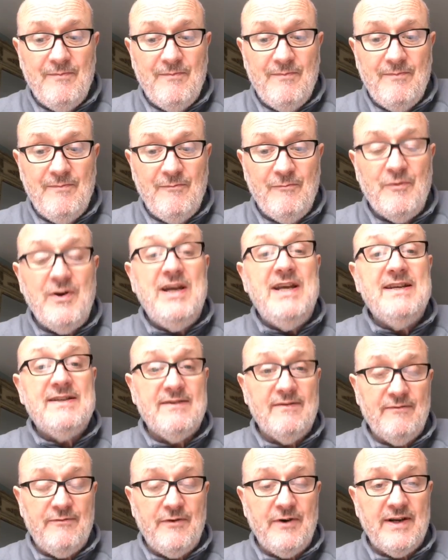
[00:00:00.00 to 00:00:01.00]

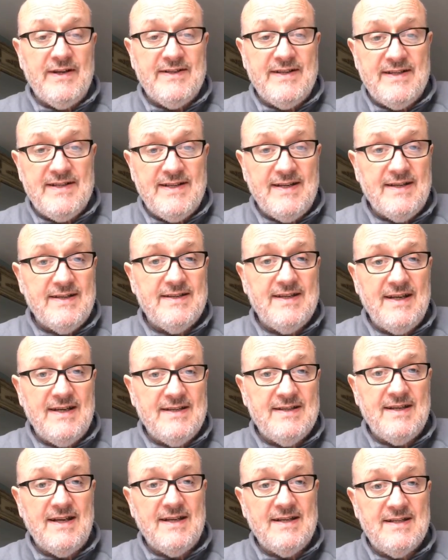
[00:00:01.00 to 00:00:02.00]
reason for existence
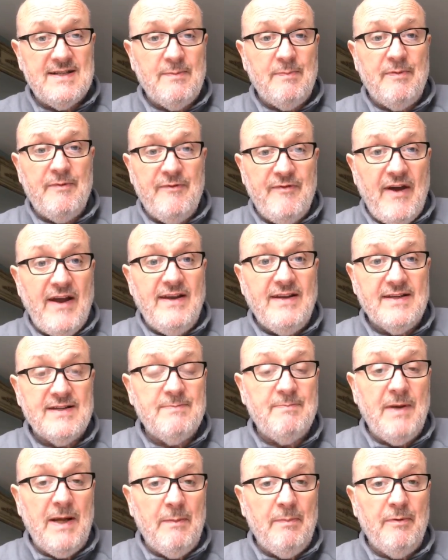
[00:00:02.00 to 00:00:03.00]
is to
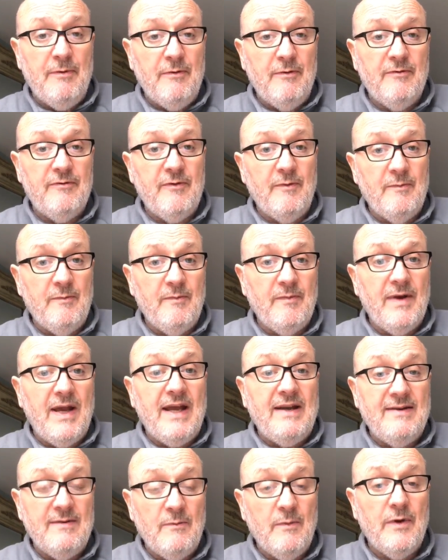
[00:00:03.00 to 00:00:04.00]
prevent people from
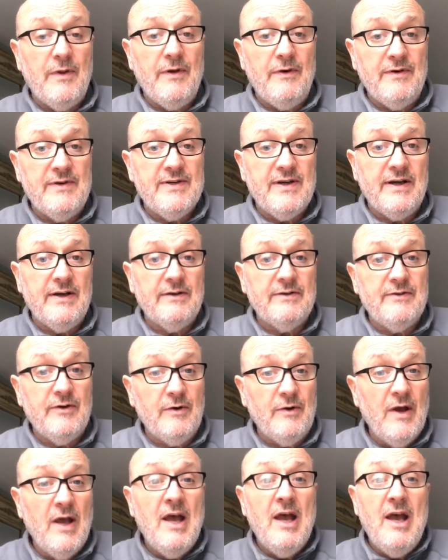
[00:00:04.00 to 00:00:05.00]
getting what they're entitled
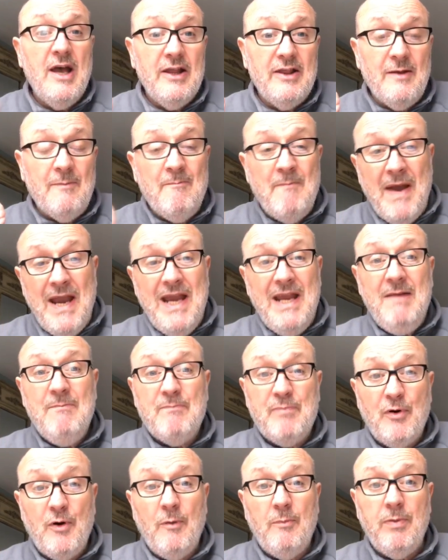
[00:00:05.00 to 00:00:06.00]
to. The main
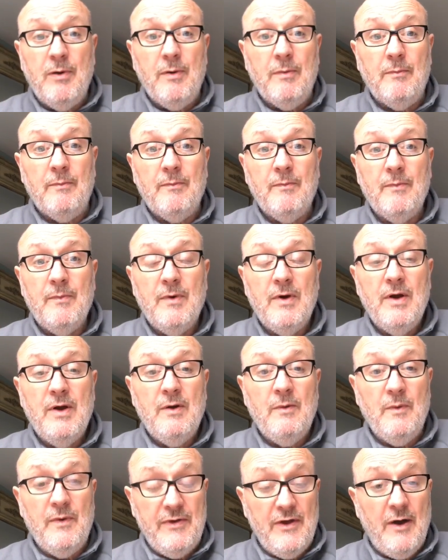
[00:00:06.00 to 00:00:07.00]
problem
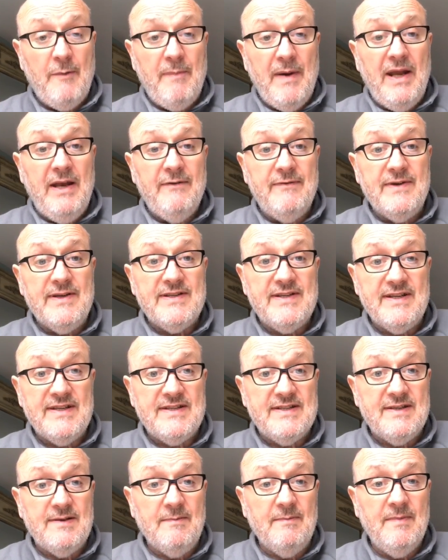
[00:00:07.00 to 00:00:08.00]
with our benefit
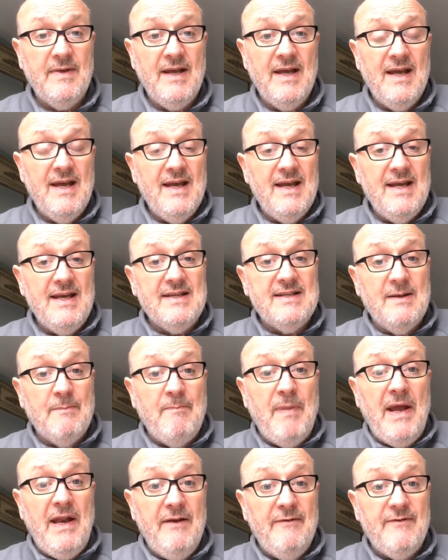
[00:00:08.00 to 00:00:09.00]
system is the
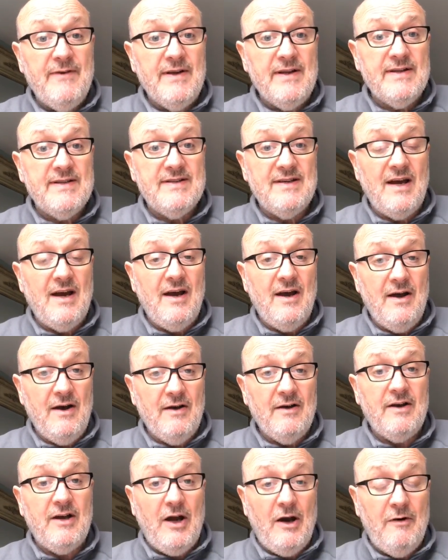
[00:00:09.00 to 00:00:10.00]
benefits
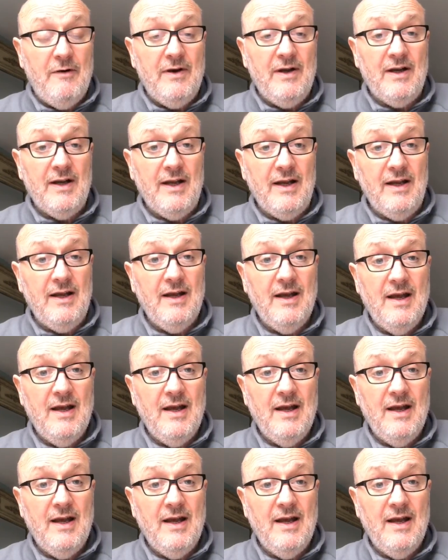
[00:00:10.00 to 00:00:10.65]
are currently,